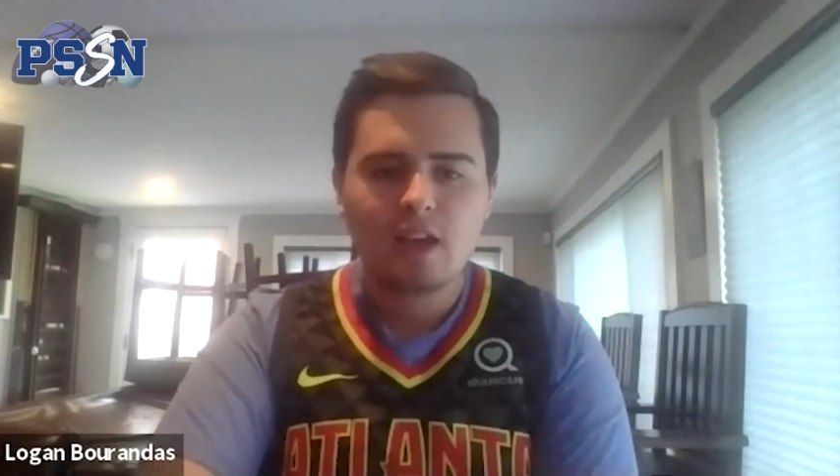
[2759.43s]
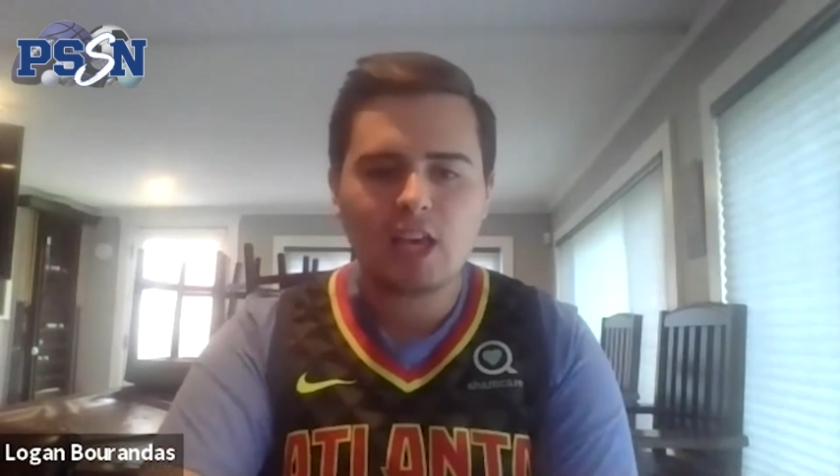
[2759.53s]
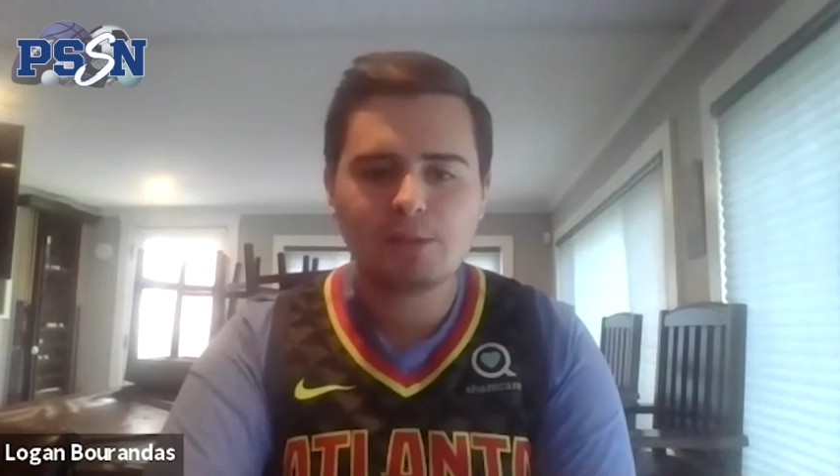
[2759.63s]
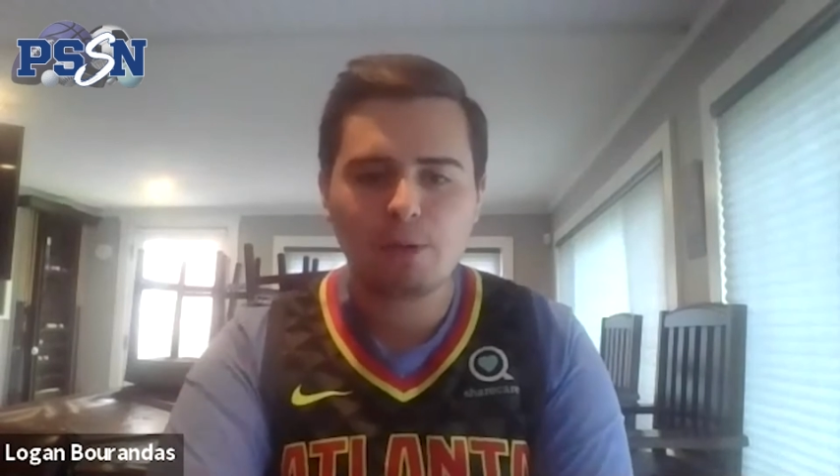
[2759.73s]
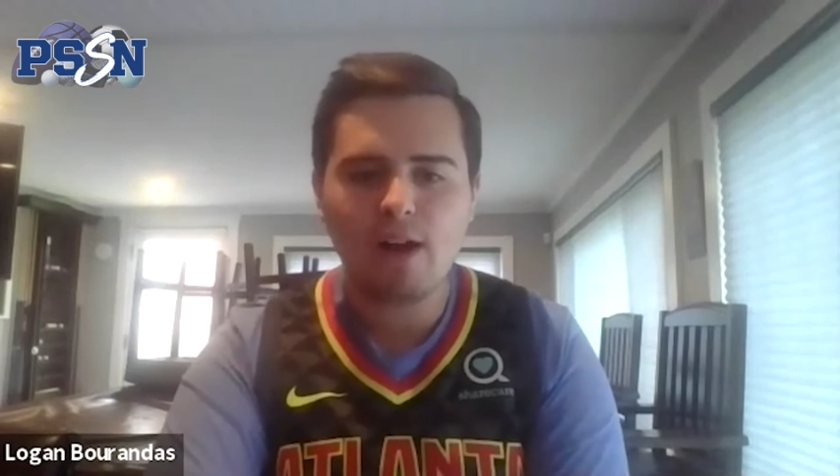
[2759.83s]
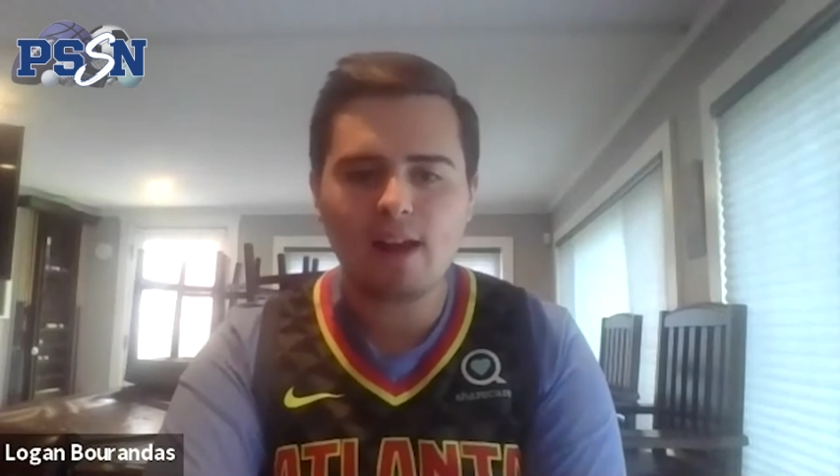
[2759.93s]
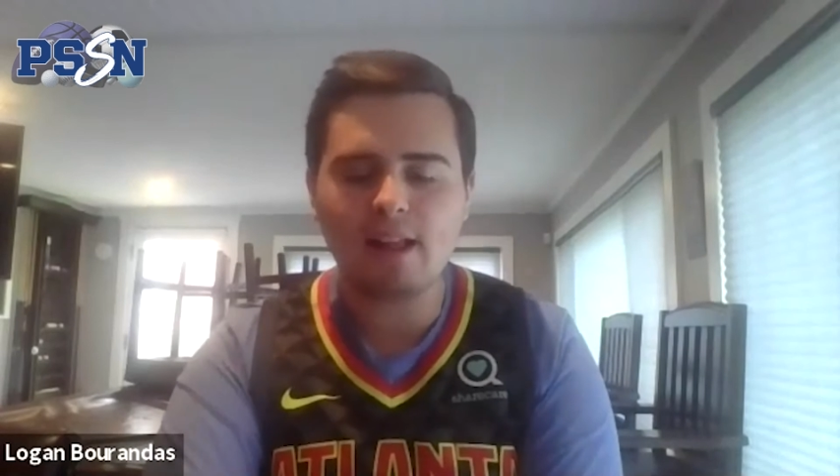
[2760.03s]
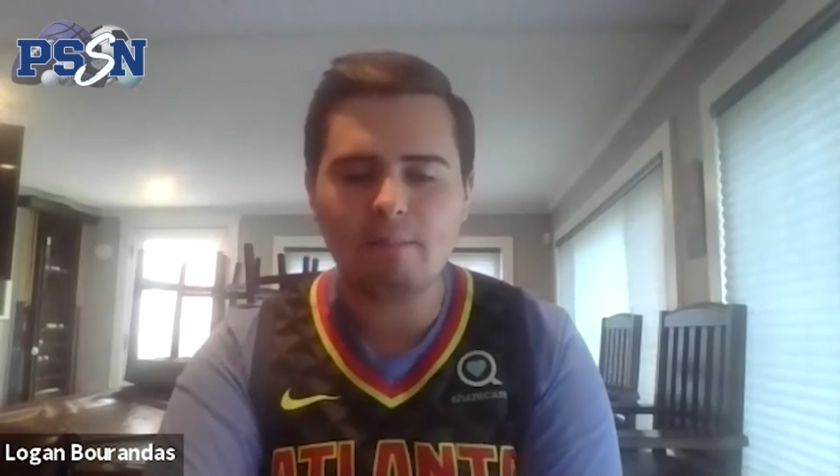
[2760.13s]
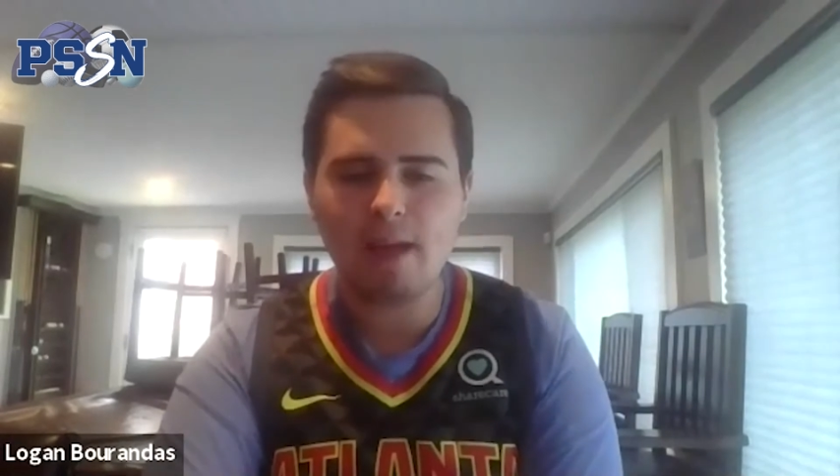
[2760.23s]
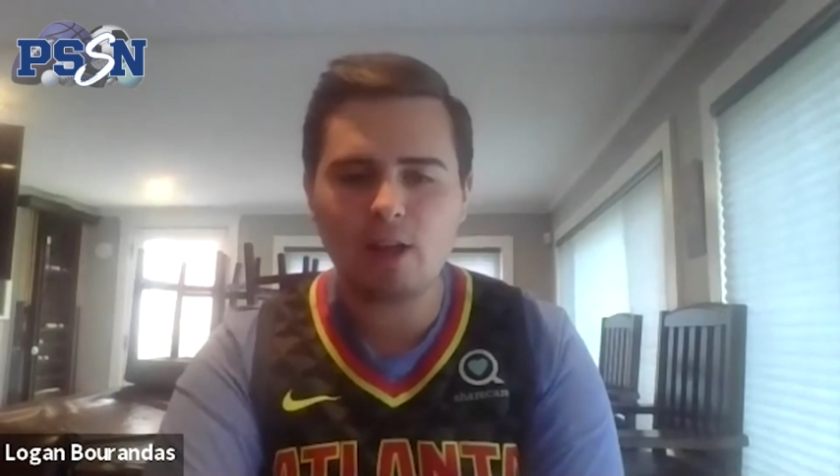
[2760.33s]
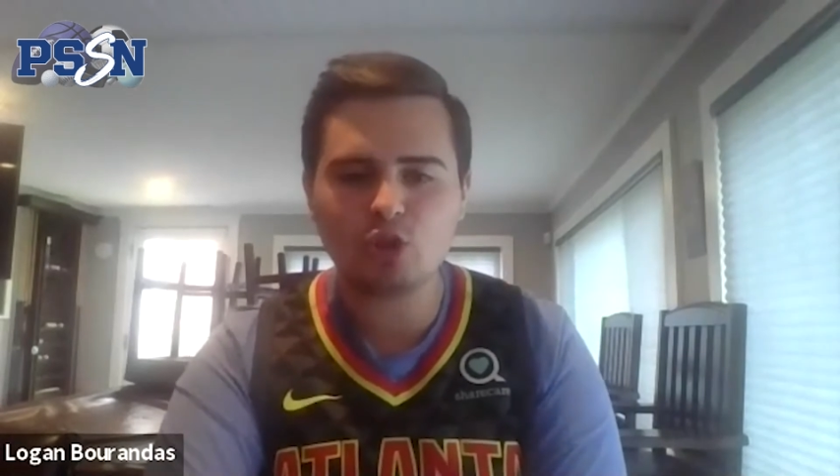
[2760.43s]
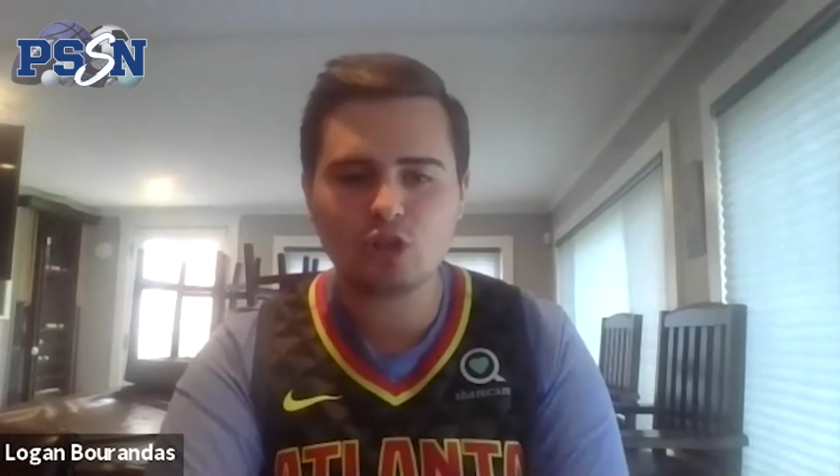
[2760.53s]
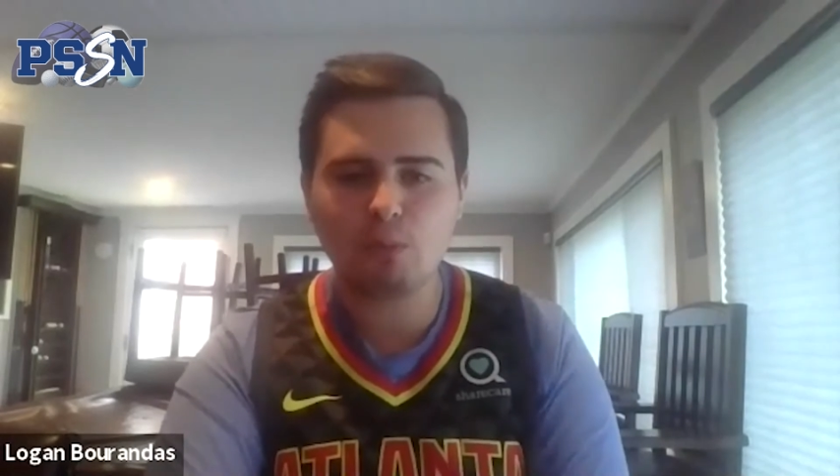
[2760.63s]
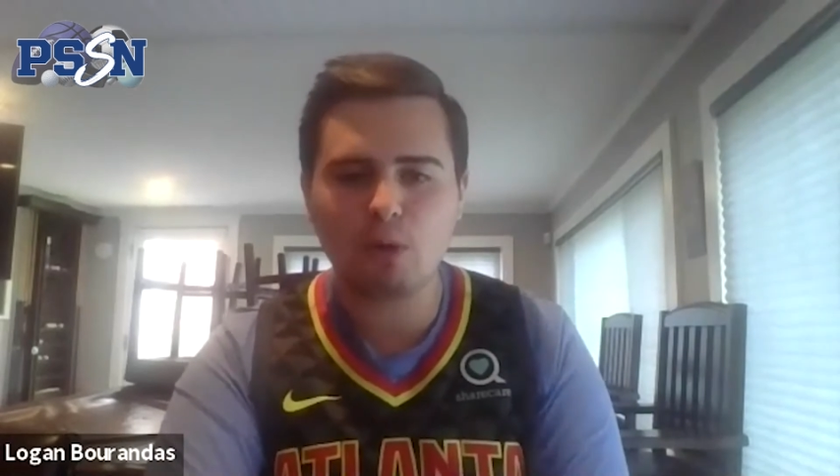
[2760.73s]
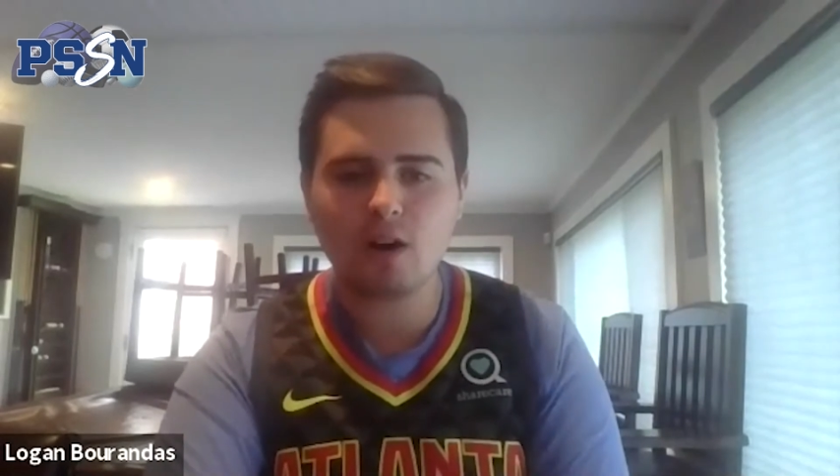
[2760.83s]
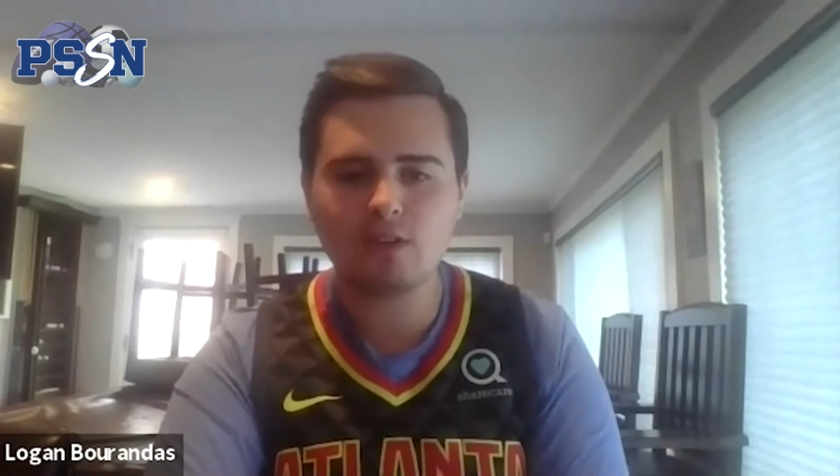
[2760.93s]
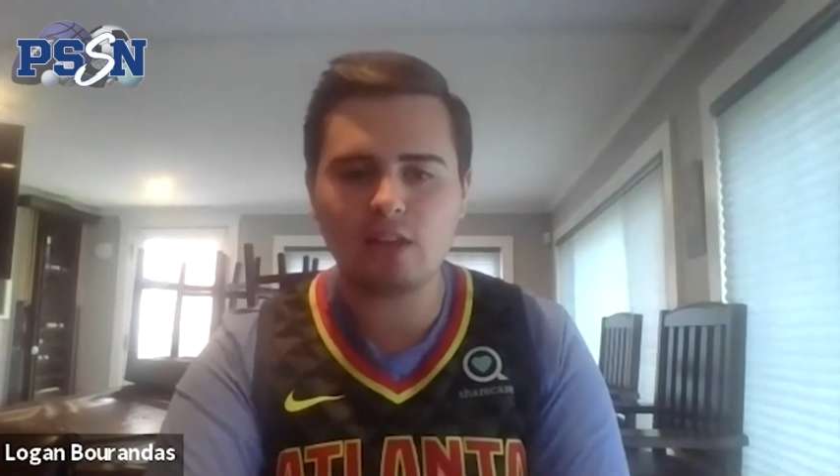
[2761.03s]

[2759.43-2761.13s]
he has provided a major spark.